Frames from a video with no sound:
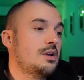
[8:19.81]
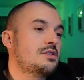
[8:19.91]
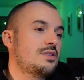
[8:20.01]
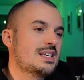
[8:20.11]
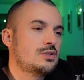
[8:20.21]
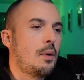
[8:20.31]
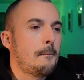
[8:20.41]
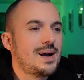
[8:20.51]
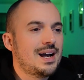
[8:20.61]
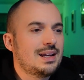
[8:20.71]
So that's
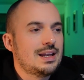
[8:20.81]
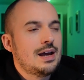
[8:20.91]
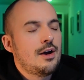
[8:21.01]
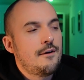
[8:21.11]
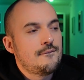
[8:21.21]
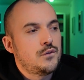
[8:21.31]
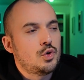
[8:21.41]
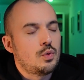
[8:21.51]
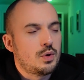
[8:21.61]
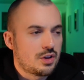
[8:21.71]
not bad
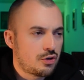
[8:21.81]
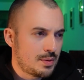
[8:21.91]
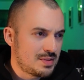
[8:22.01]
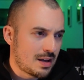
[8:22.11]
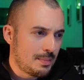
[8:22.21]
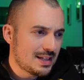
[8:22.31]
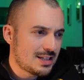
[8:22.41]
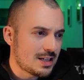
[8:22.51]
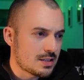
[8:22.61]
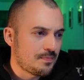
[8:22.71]
for one of the Cryptek abilities.